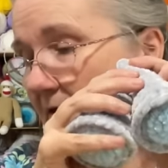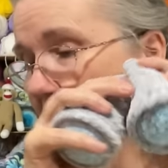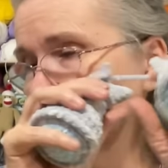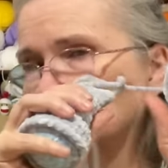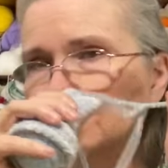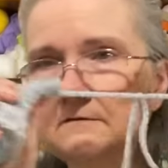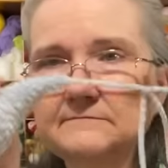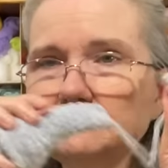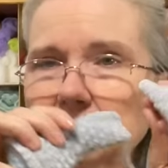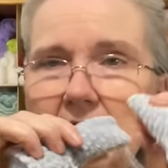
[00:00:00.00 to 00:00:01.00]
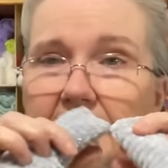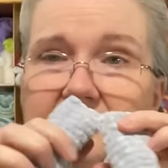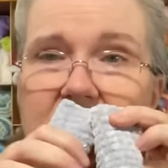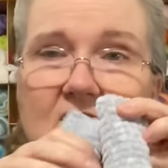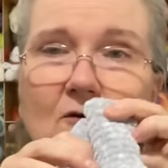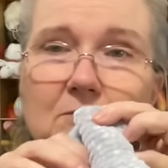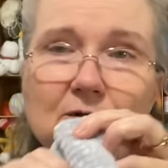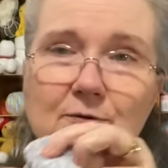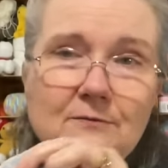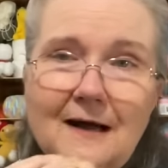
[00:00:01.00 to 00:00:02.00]
In, I guess it's called
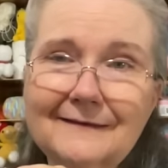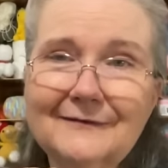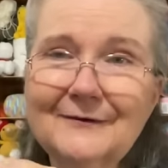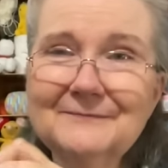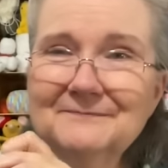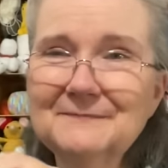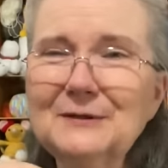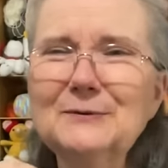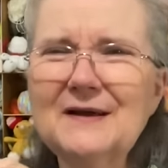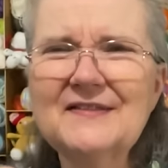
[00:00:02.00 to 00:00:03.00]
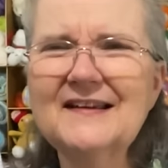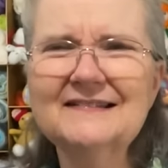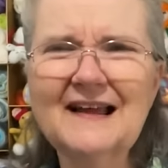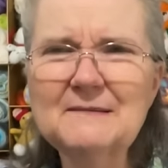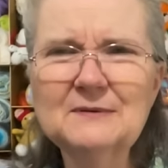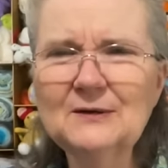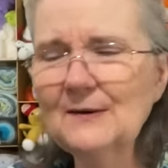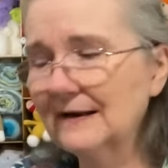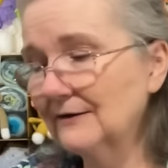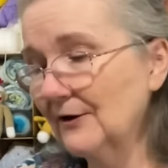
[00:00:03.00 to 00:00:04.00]
blue. I don't know. Blue, I think. Light blue.
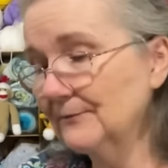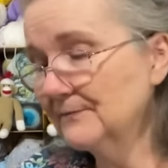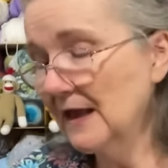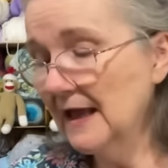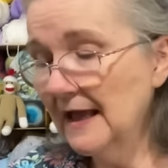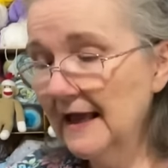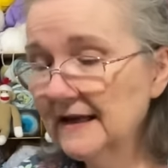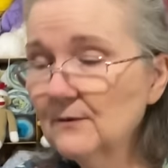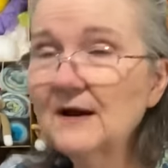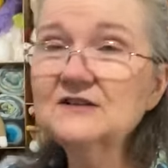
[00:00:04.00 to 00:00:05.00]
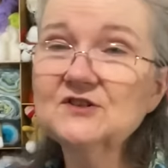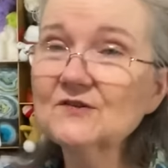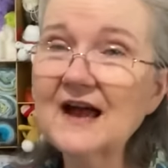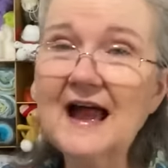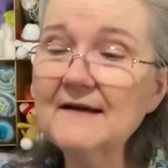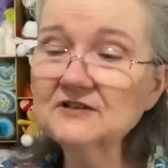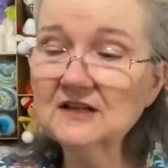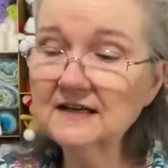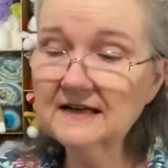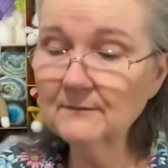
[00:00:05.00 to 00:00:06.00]
I don't know. Anyway, so I haven't
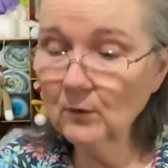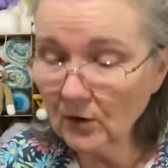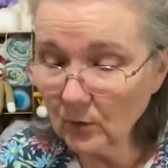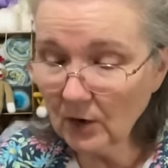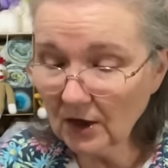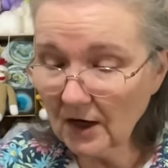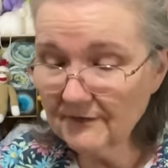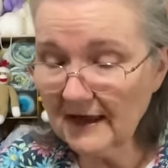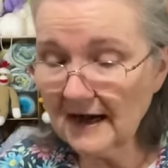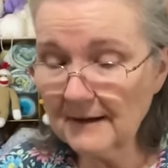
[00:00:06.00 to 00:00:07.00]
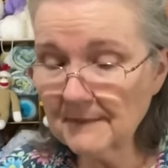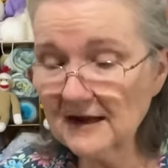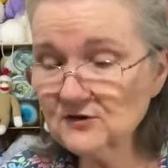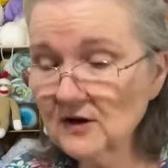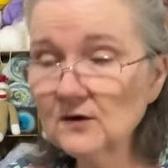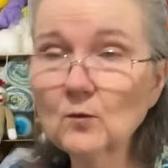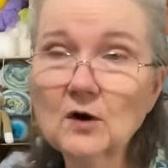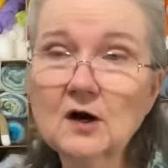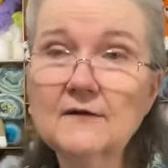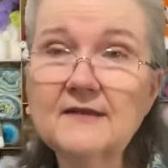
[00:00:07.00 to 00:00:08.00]
done any more work on that. I might try to
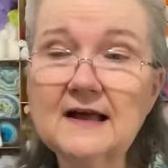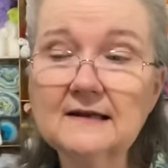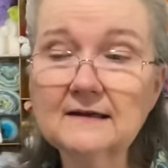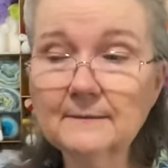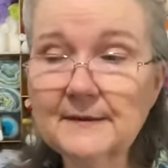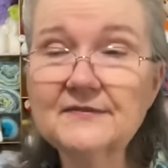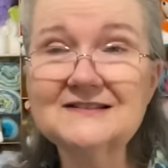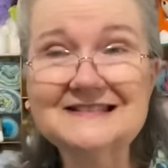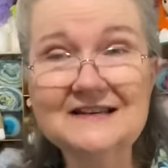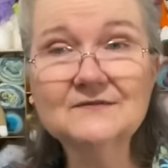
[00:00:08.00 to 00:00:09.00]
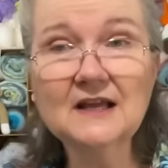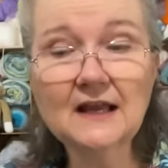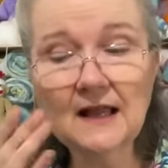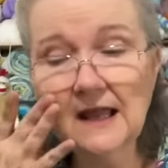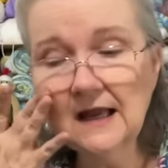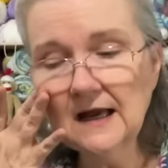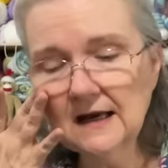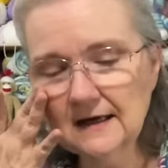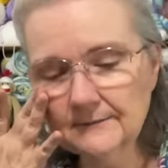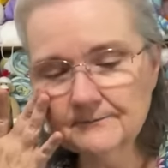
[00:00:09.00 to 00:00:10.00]
work on that a little bit this evening.
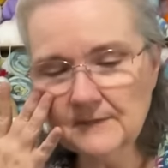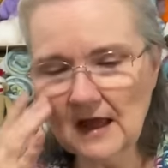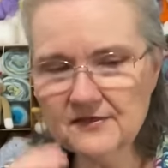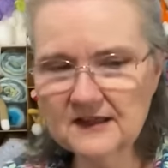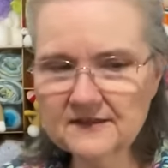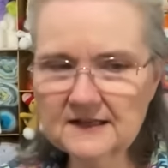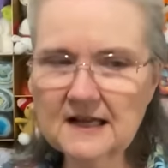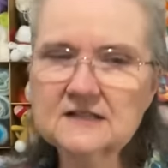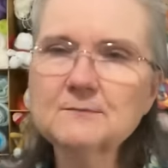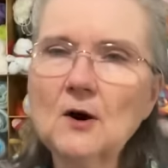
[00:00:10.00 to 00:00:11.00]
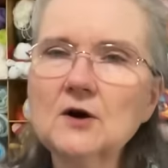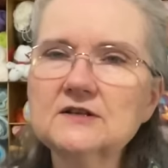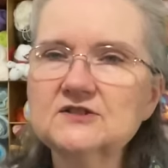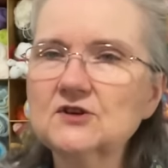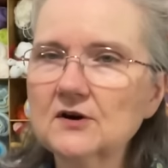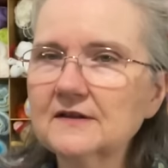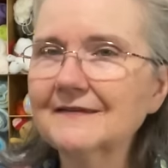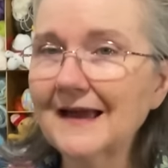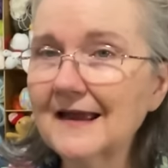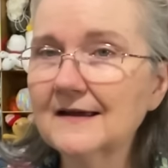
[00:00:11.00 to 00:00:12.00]
I think the next part is starting the
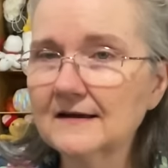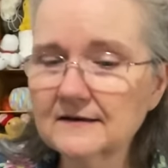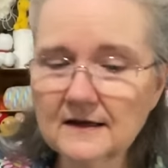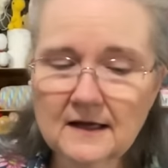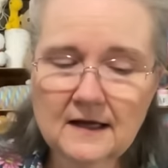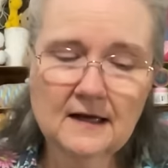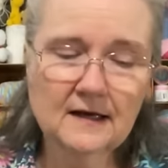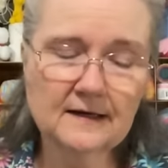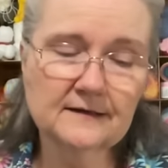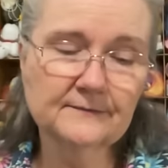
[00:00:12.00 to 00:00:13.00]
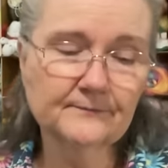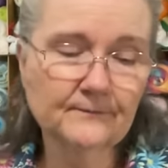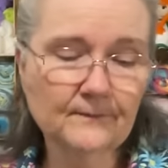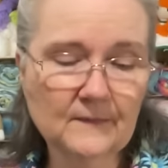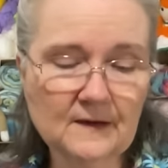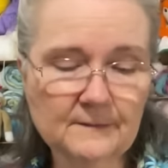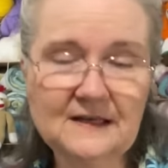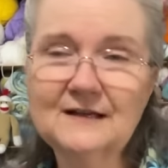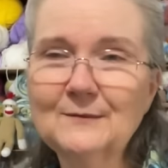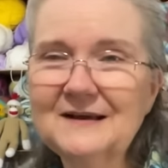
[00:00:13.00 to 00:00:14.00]
head. But
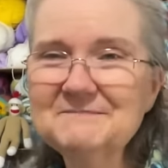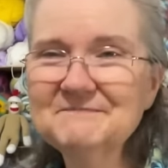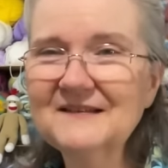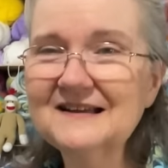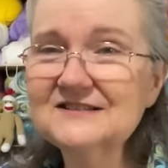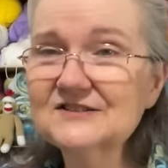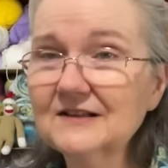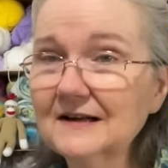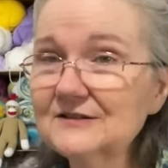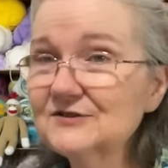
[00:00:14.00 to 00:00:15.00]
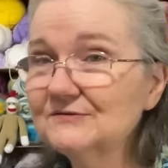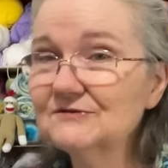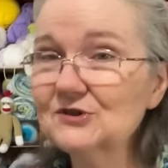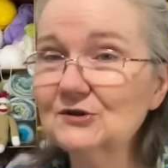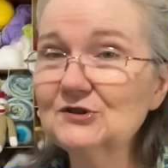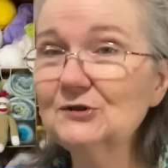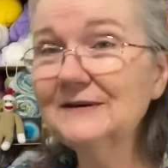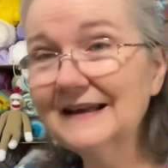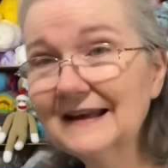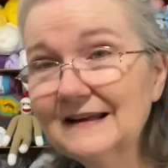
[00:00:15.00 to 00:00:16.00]
anyway, I just thought I'd show it to you
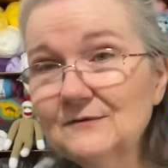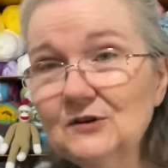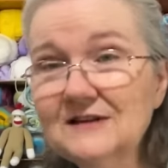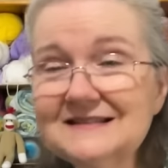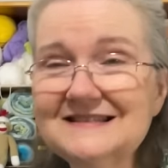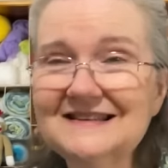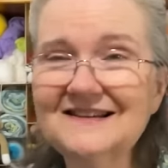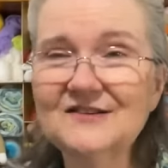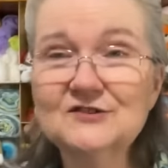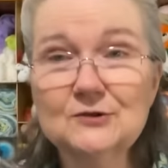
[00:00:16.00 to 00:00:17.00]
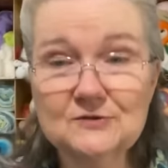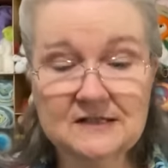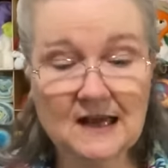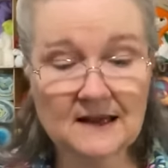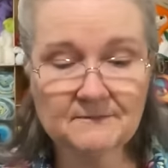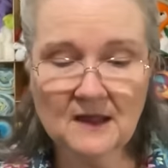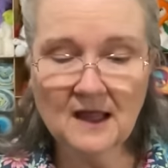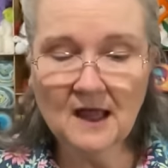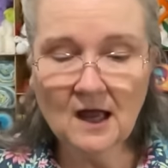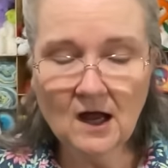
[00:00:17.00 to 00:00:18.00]
again if you didn't see it on Tuesday.
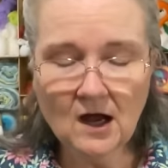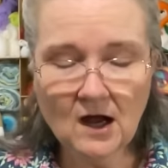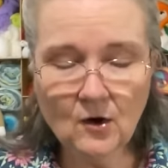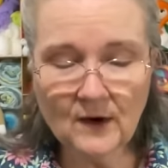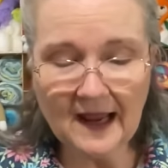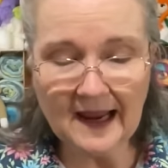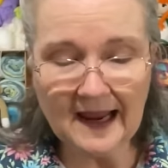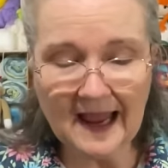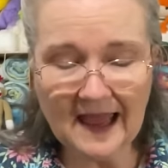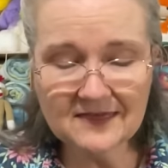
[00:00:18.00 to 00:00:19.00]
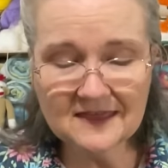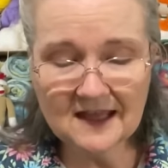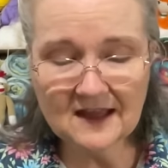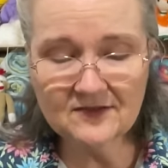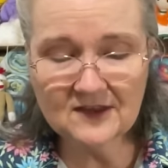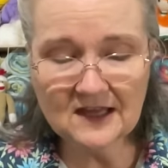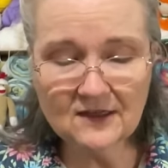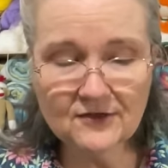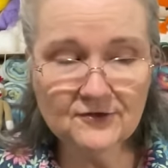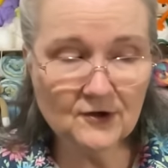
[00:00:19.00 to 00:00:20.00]
Okay, and then the
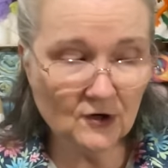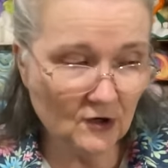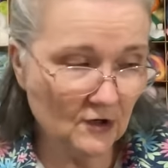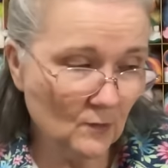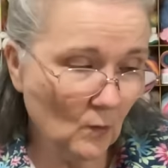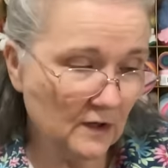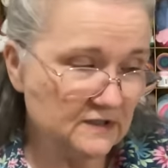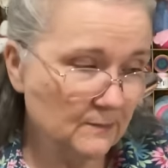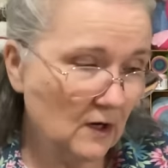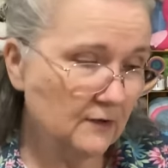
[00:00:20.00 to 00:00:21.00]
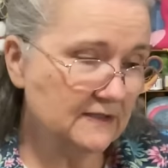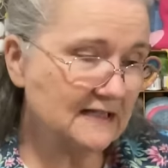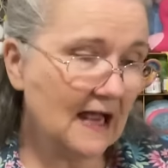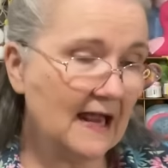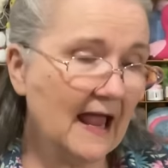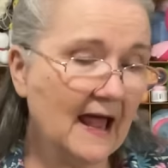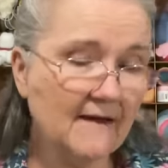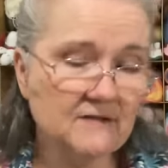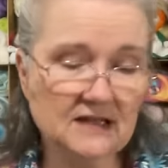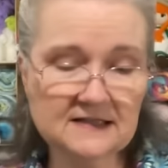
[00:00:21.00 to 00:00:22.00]
third works in progress I
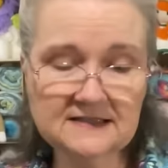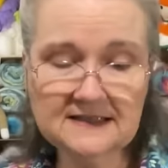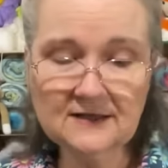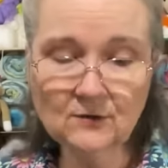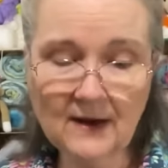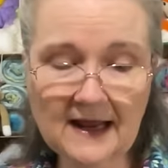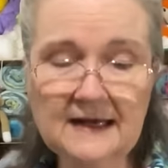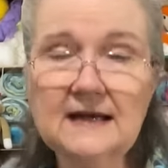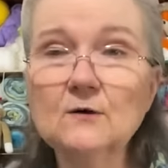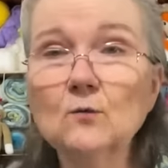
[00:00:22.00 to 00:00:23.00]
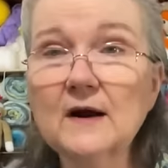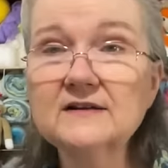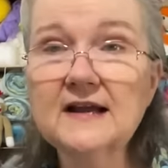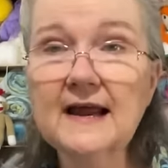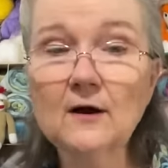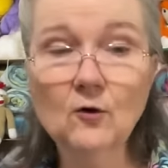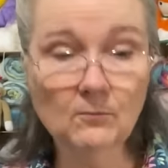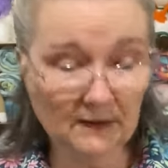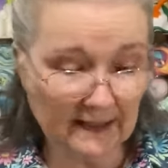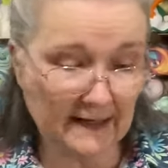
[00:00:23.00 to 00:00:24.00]
have is the Granny Rectangle
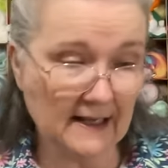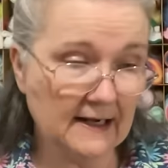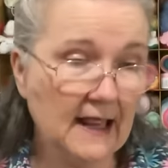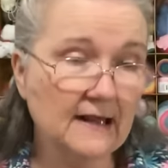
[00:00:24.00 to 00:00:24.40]
Blanket.